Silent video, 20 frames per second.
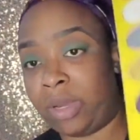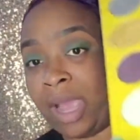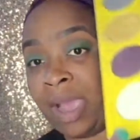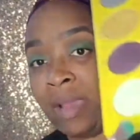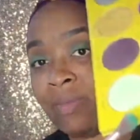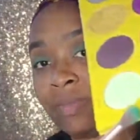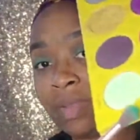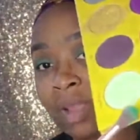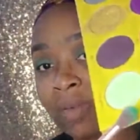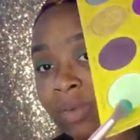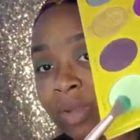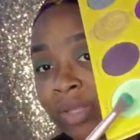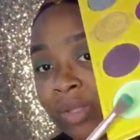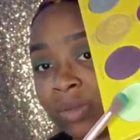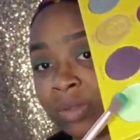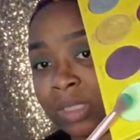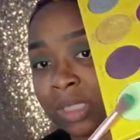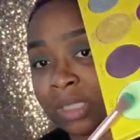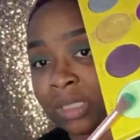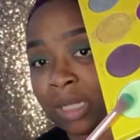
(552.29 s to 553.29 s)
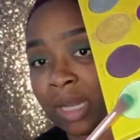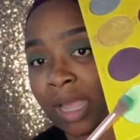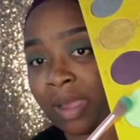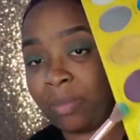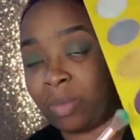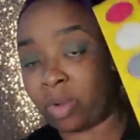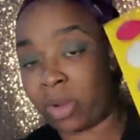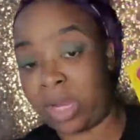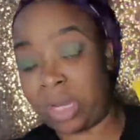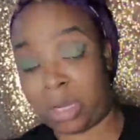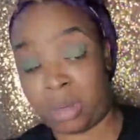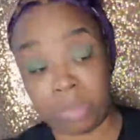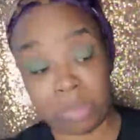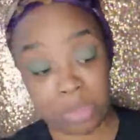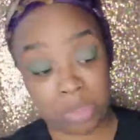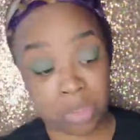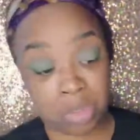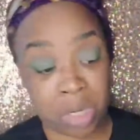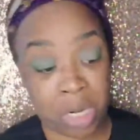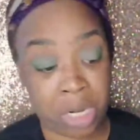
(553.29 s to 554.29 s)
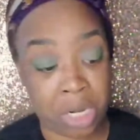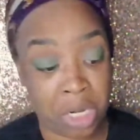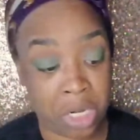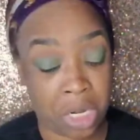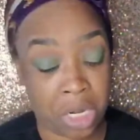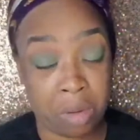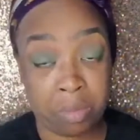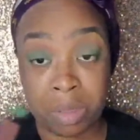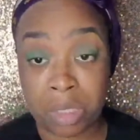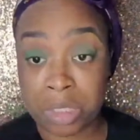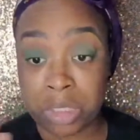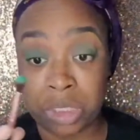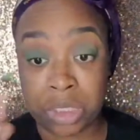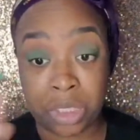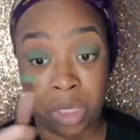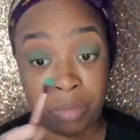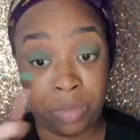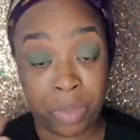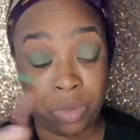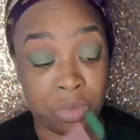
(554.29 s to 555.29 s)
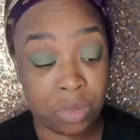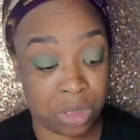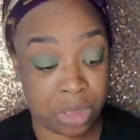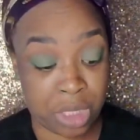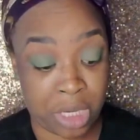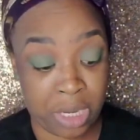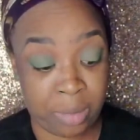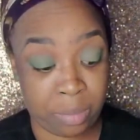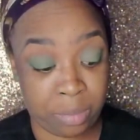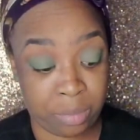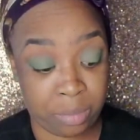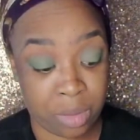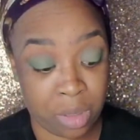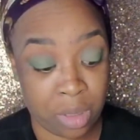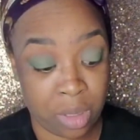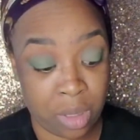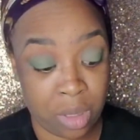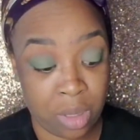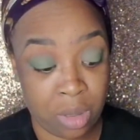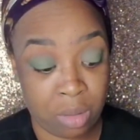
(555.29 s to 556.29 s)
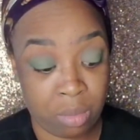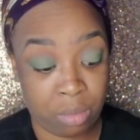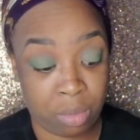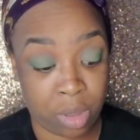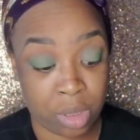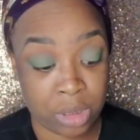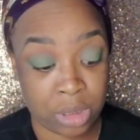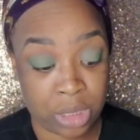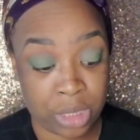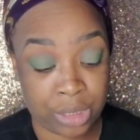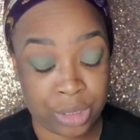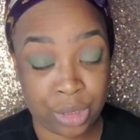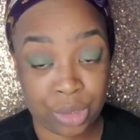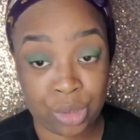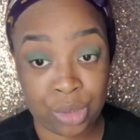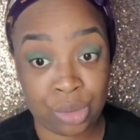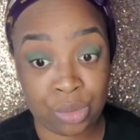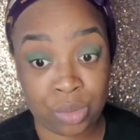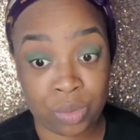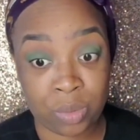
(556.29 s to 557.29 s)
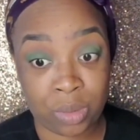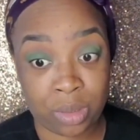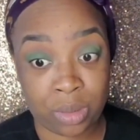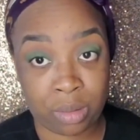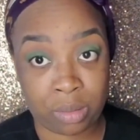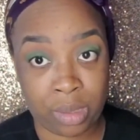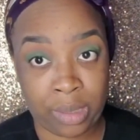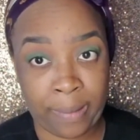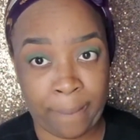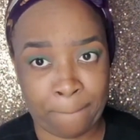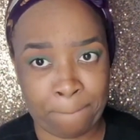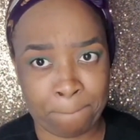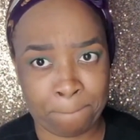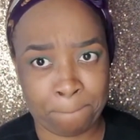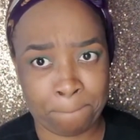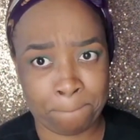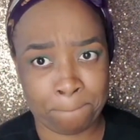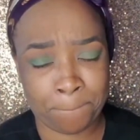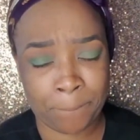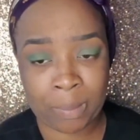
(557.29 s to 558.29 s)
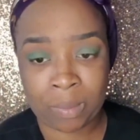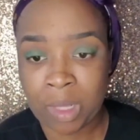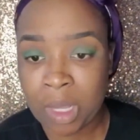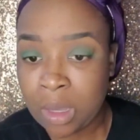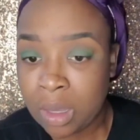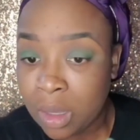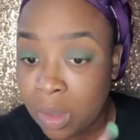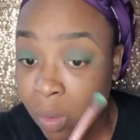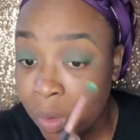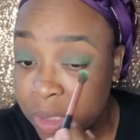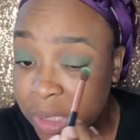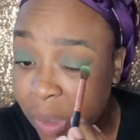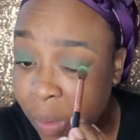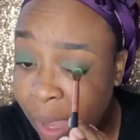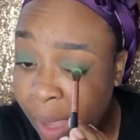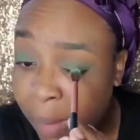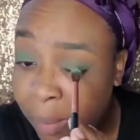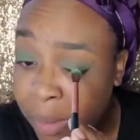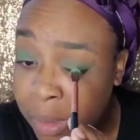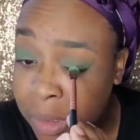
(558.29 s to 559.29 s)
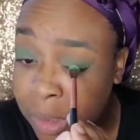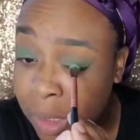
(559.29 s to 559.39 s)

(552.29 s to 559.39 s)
I've never used this lime green. I'm gonna try it. I'm gonna use the same brush that I just used with the green. We'll see what happens.